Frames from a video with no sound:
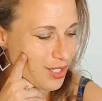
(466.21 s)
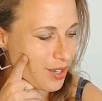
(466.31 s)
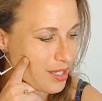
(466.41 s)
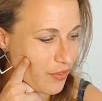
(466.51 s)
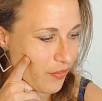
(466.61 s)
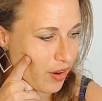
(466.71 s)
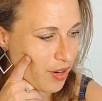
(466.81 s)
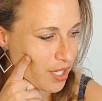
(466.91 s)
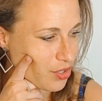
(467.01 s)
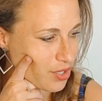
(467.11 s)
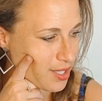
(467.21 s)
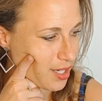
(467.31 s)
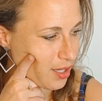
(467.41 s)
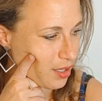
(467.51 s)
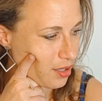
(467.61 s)
That's a very
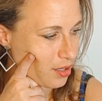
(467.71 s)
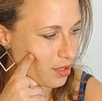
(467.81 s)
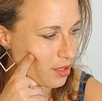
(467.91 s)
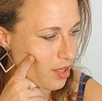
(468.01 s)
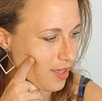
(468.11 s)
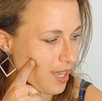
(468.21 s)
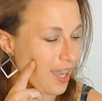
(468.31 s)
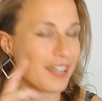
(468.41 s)
interesting thing.